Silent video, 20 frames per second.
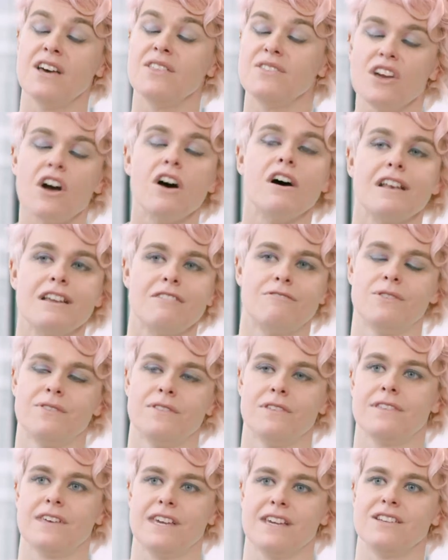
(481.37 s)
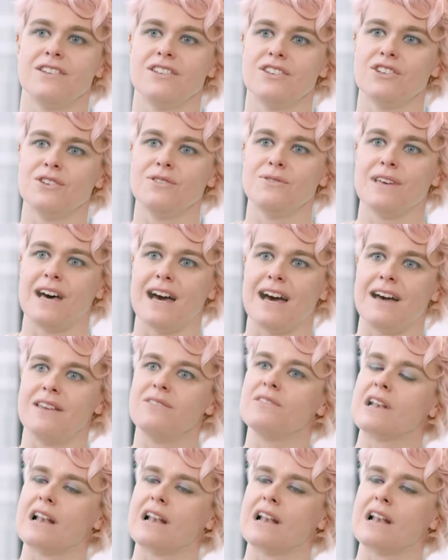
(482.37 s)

the earlier on that they can do that,